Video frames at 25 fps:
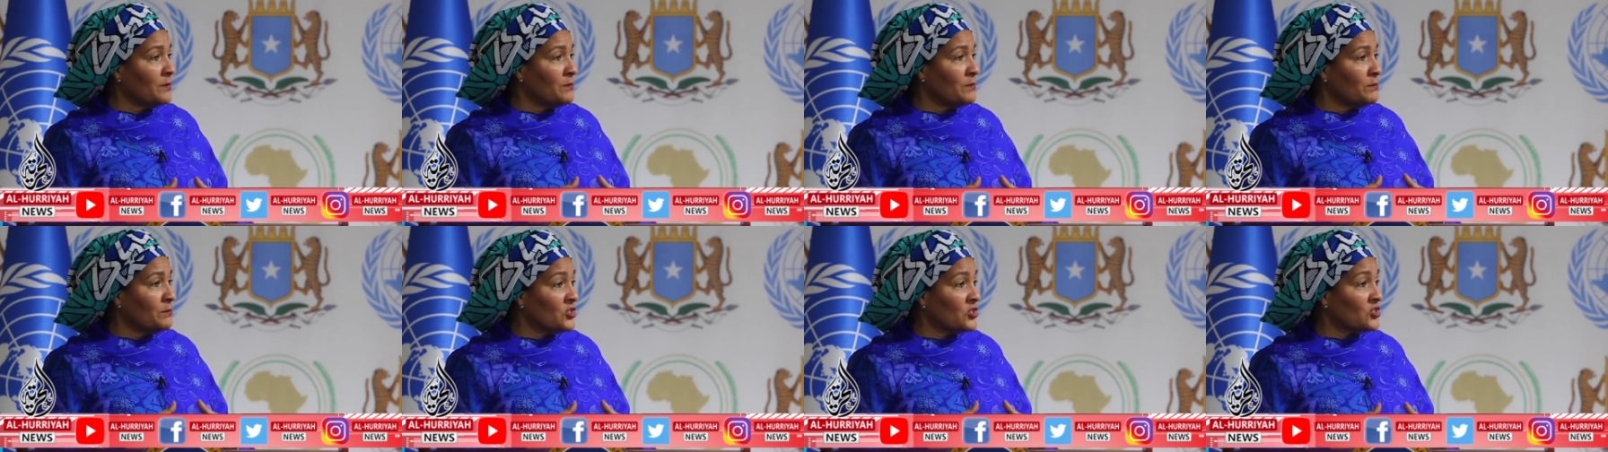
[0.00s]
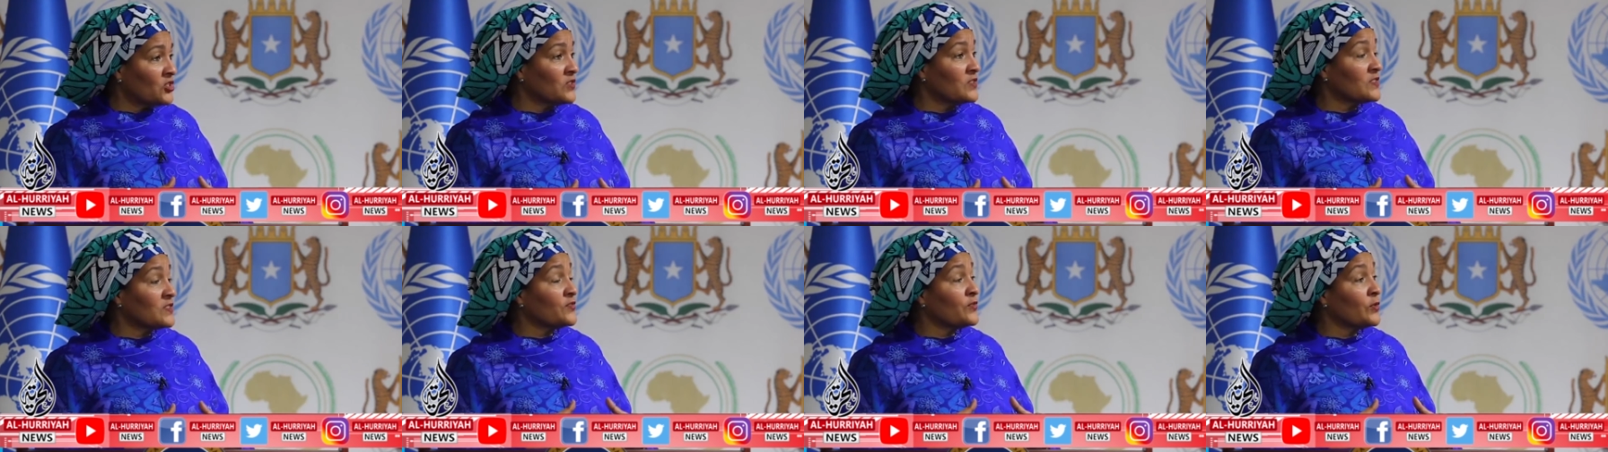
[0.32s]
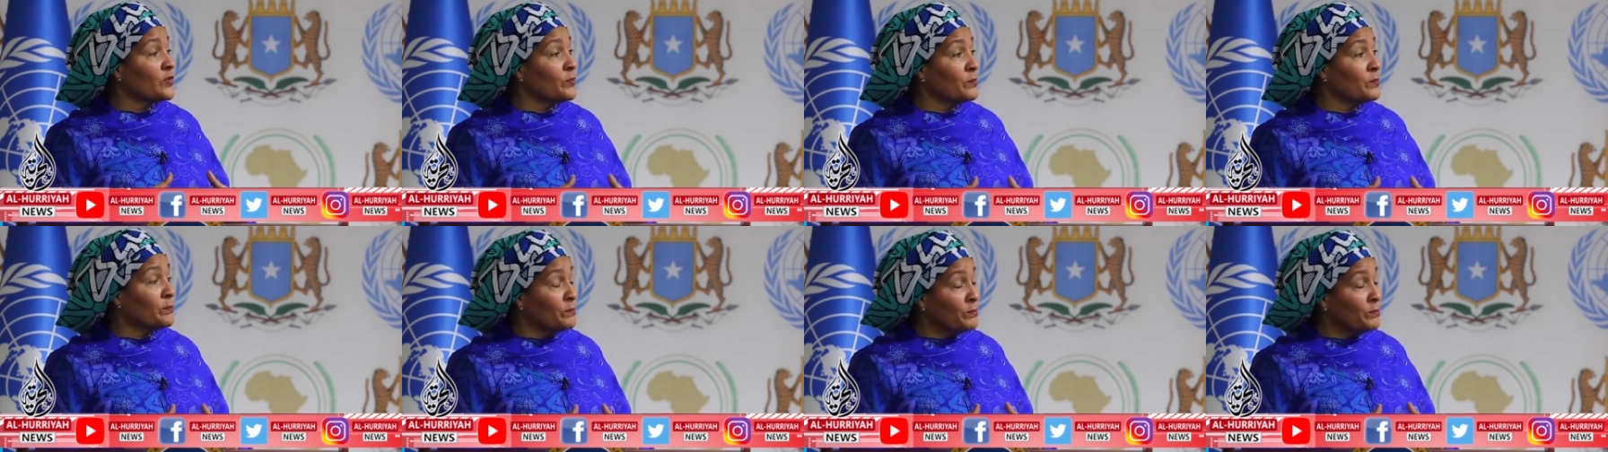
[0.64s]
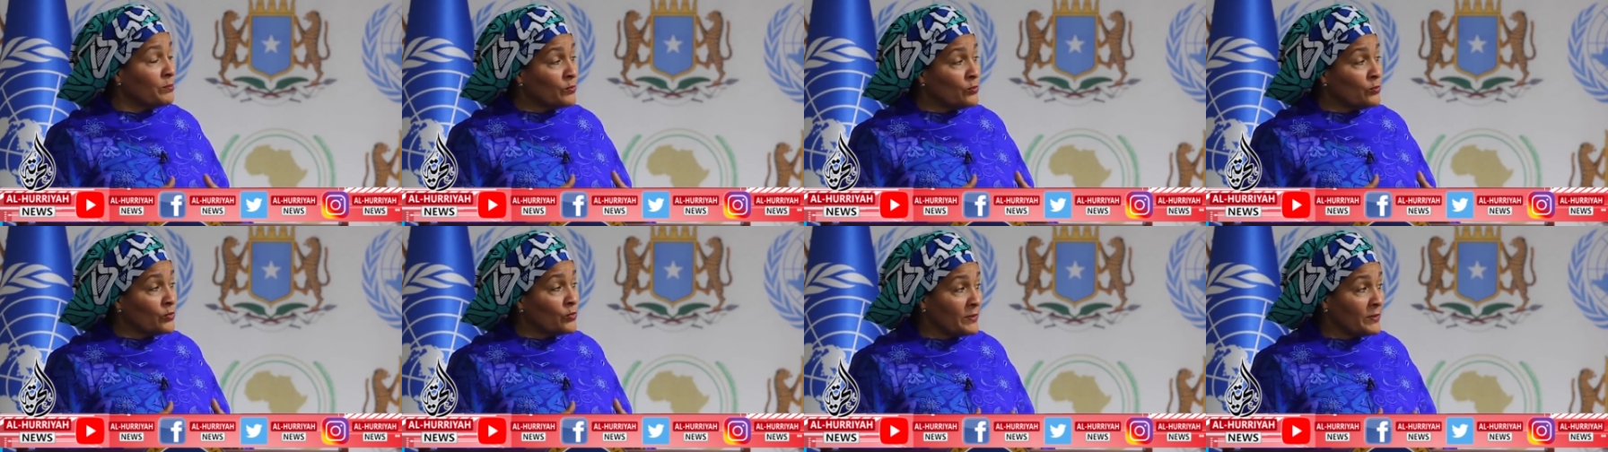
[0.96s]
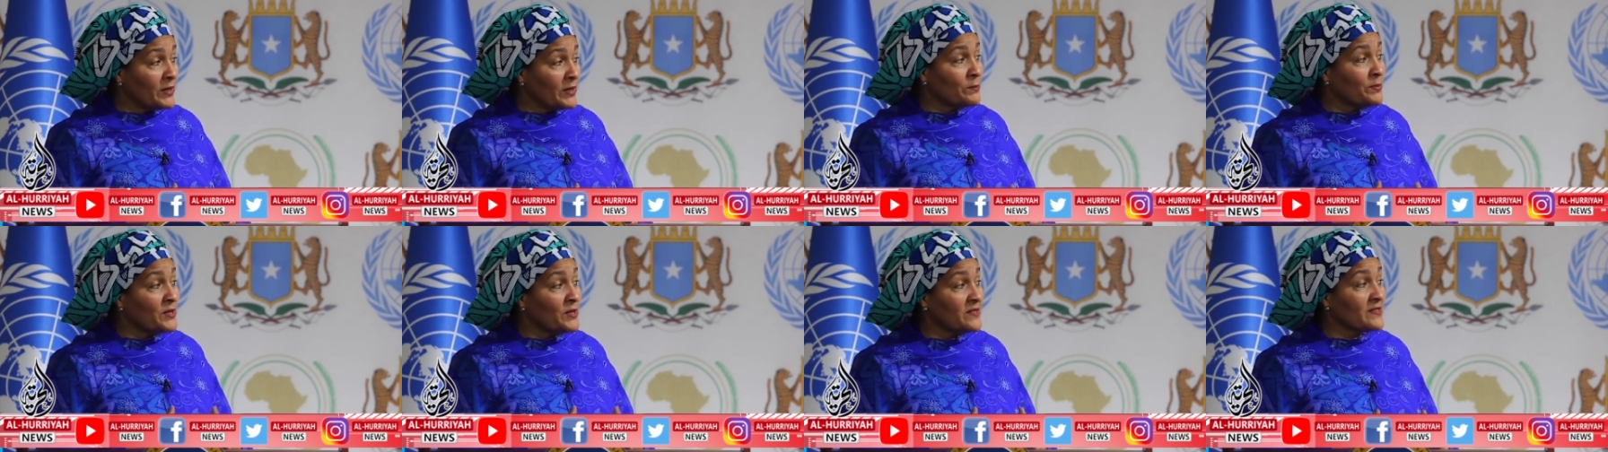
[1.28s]
missions for
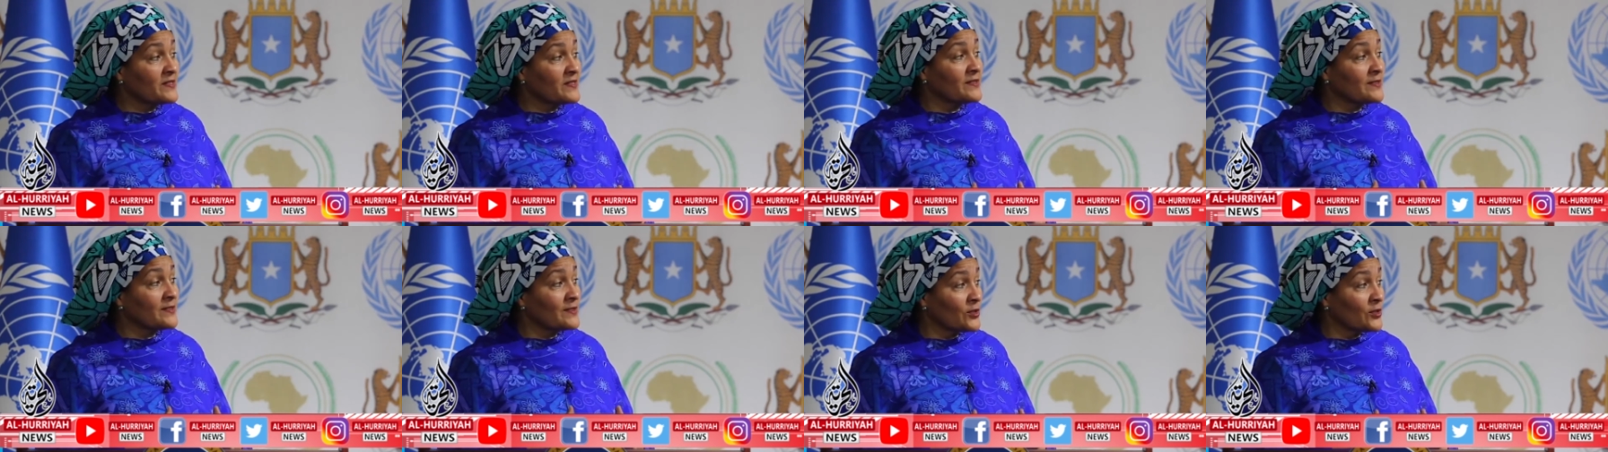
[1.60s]
women, peace and